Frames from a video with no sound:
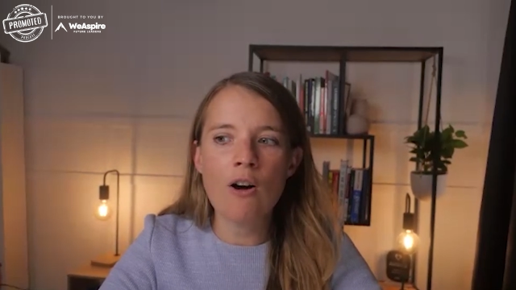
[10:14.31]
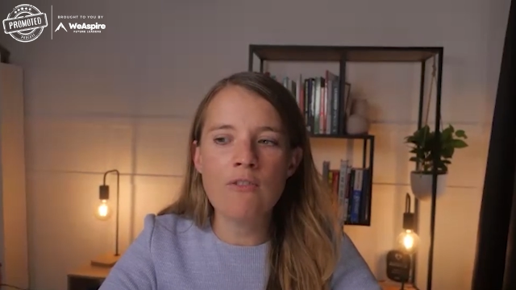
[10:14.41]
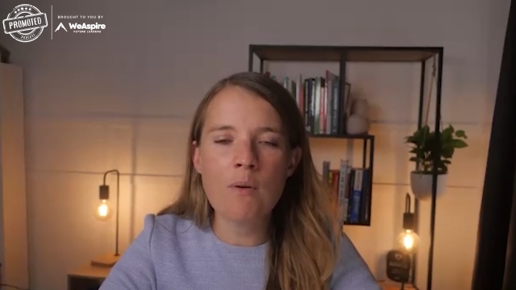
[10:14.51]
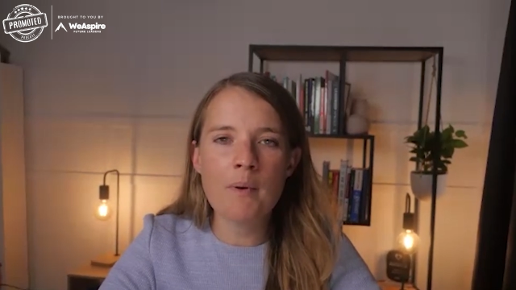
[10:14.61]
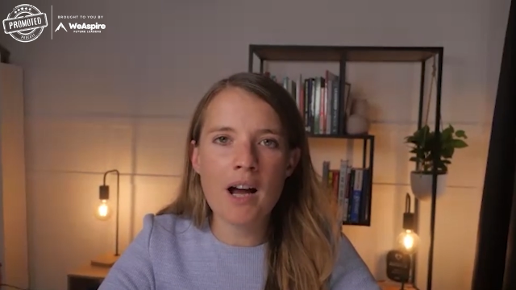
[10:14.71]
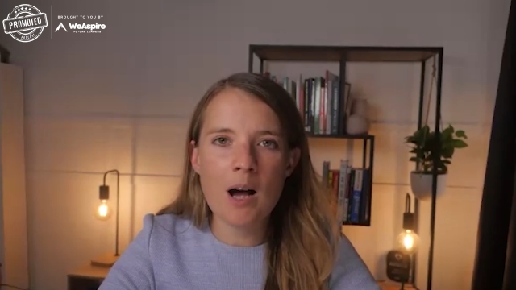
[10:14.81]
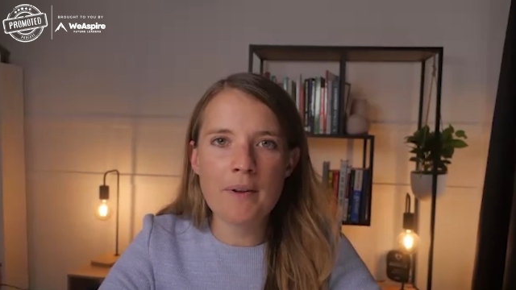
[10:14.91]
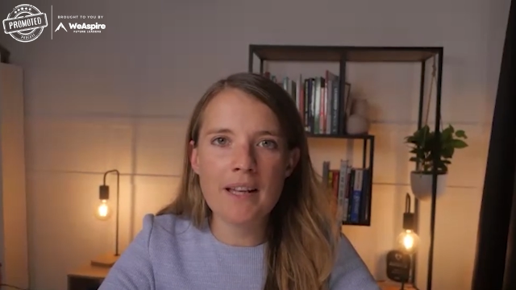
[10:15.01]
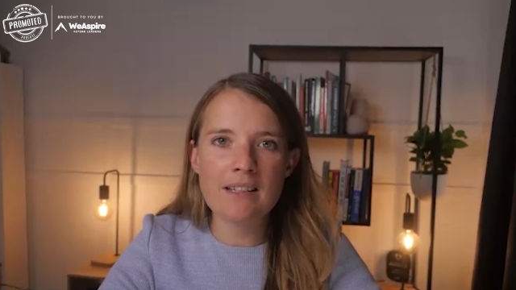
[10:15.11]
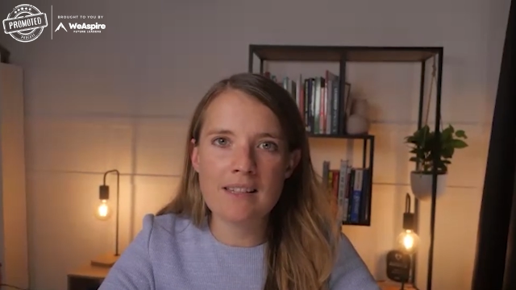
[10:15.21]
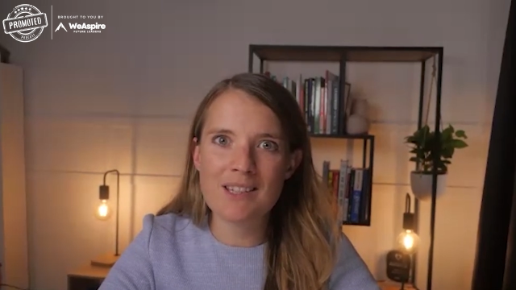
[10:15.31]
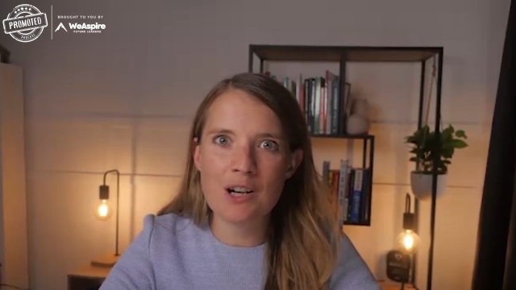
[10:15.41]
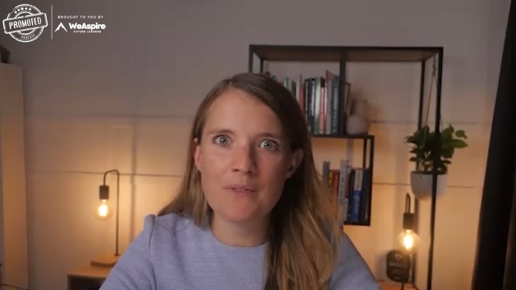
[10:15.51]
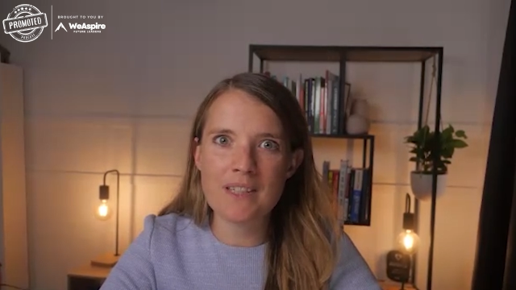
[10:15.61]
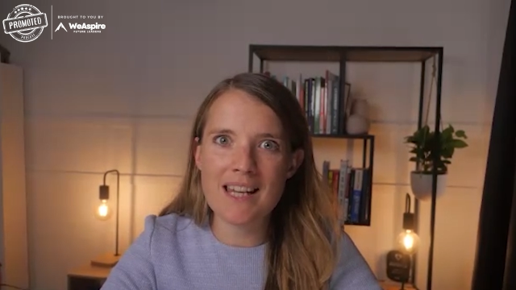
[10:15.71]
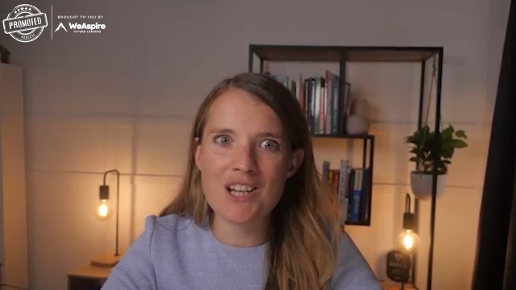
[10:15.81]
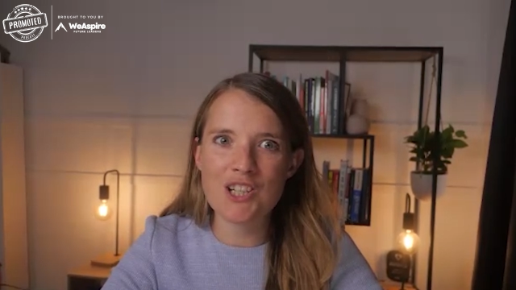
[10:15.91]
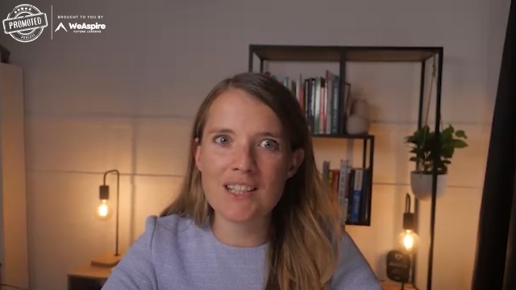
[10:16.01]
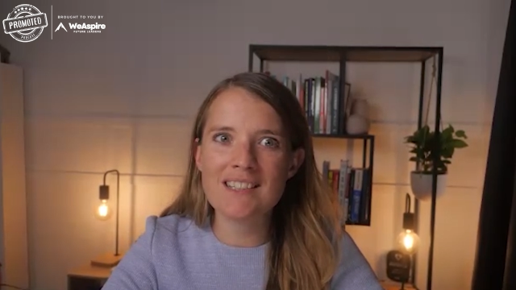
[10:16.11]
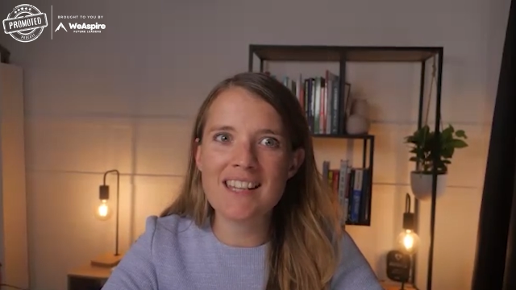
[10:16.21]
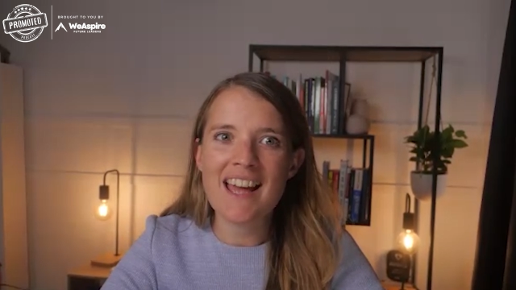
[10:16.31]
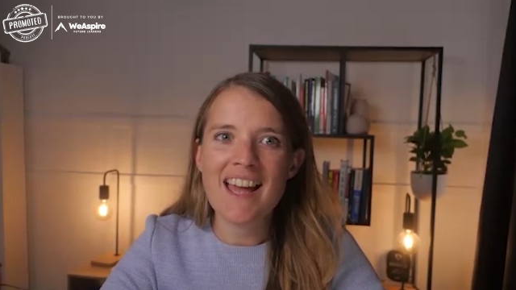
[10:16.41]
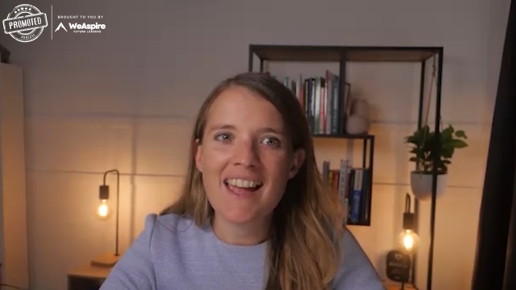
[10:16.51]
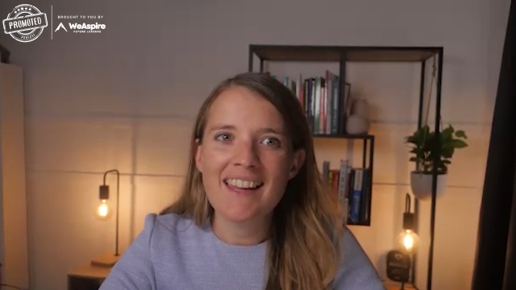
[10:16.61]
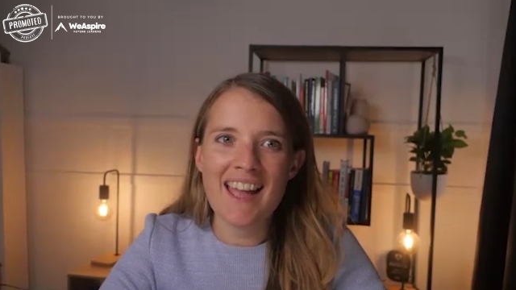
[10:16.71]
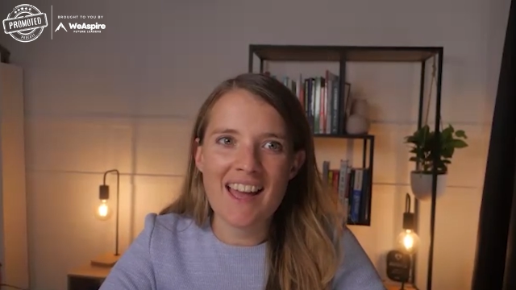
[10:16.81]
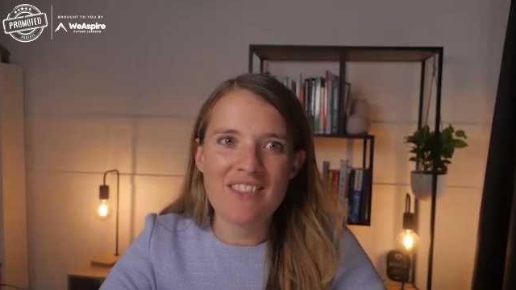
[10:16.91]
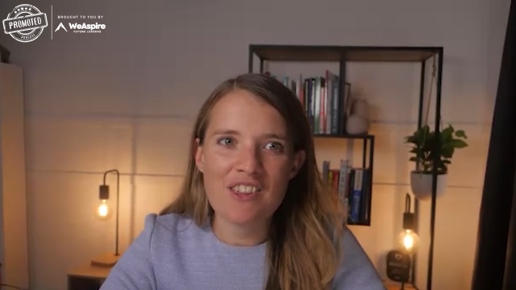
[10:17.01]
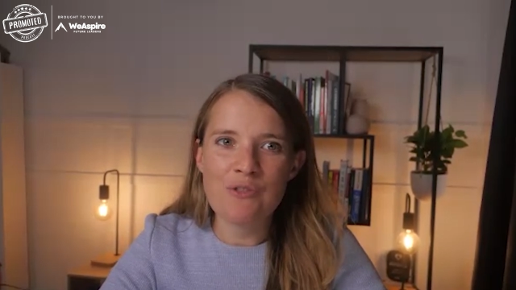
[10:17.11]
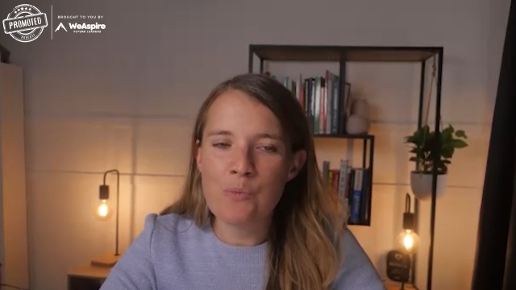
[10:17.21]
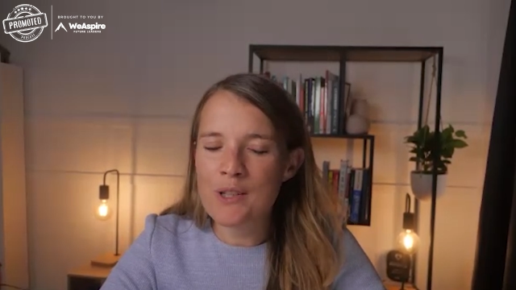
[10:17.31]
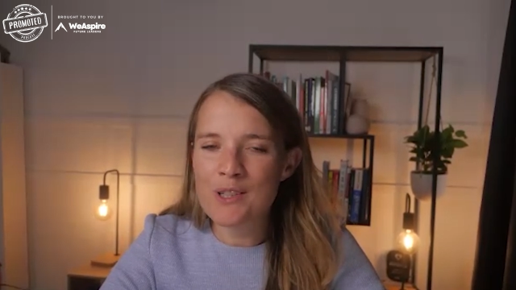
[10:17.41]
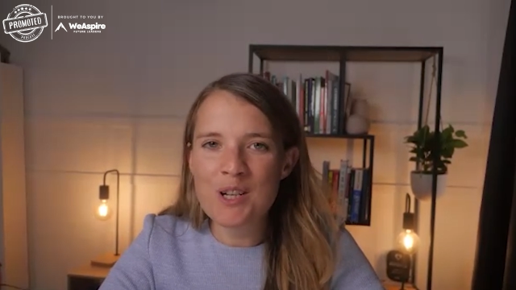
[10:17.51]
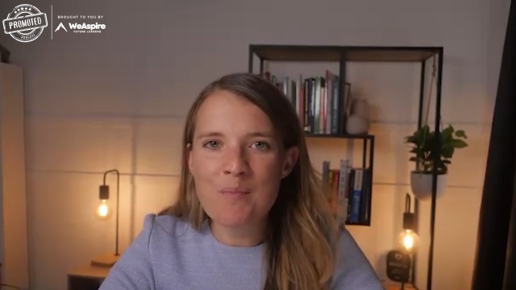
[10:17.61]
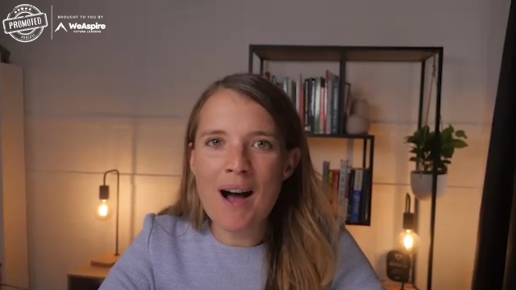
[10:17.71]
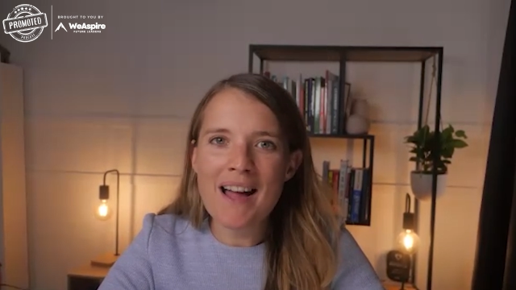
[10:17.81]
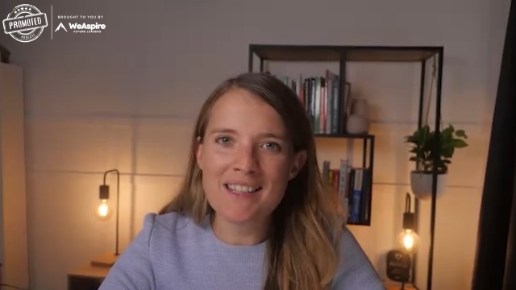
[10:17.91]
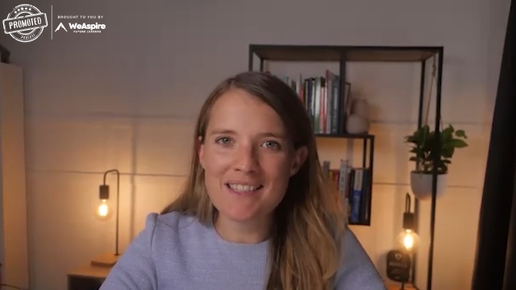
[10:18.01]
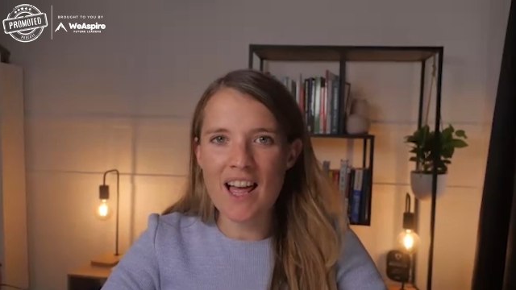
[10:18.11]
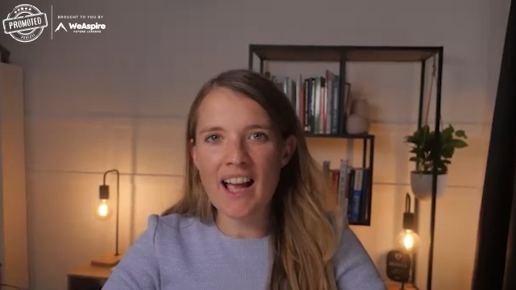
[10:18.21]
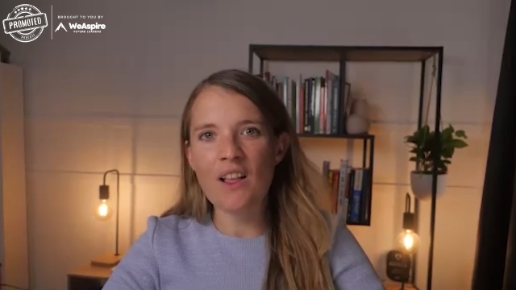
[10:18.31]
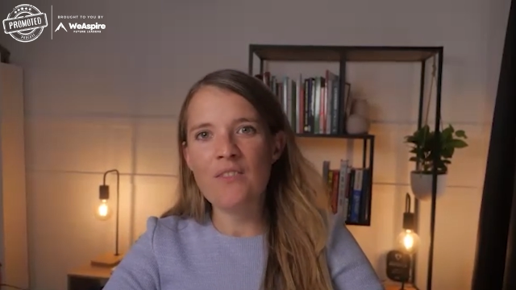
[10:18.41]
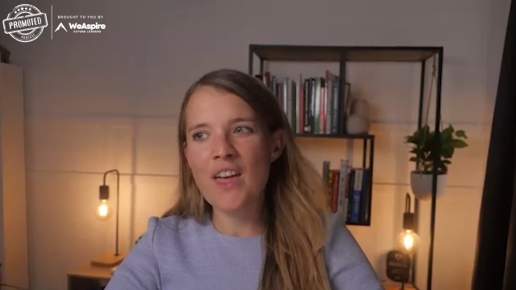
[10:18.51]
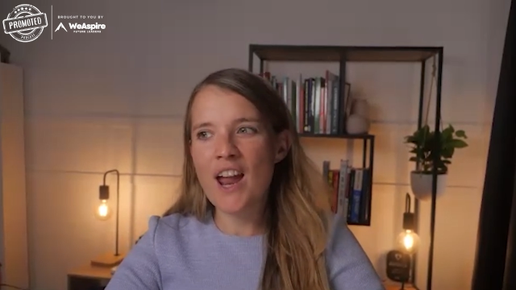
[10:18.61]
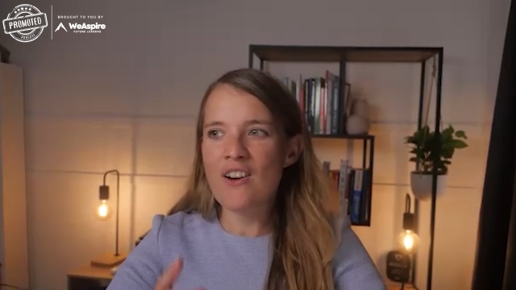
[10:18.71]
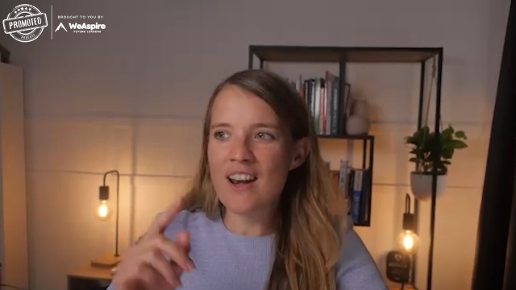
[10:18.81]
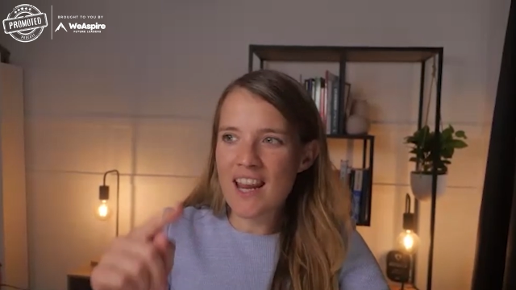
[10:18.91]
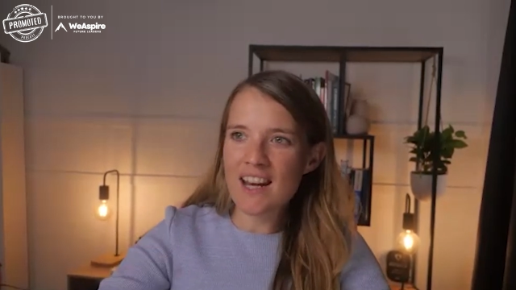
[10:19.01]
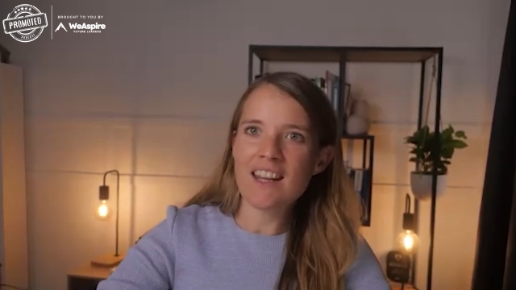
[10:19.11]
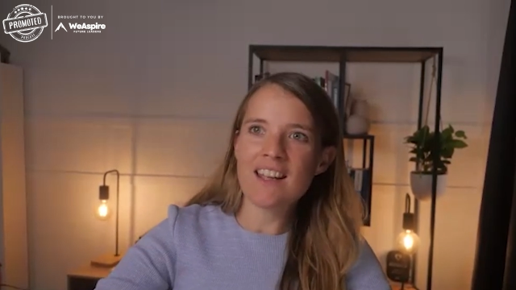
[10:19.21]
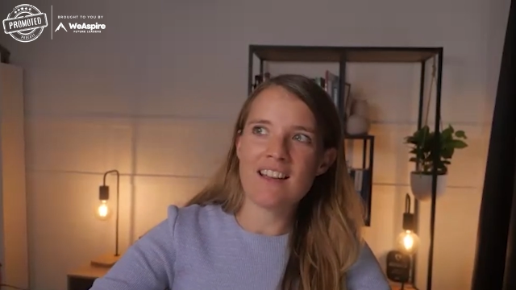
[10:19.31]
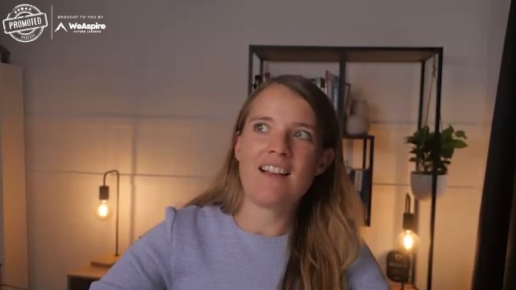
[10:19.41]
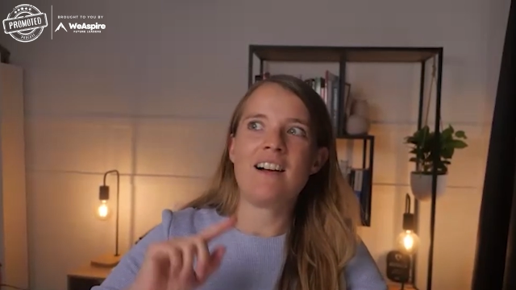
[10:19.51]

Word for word: often when we're coming into these conversations, yeah, that what's on your mind is like, they're an idiot.